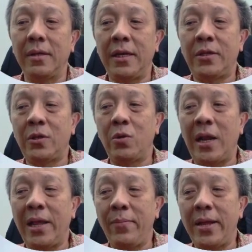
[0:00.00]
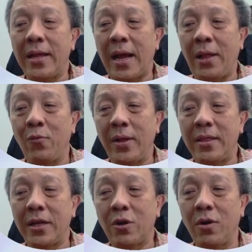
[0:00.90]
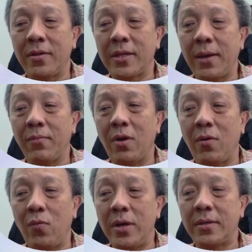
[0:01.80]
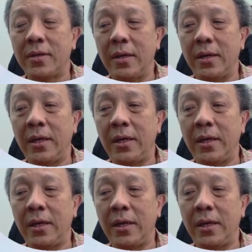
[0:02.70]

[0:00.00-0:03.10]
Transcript: is to eliminate unwanted concept or words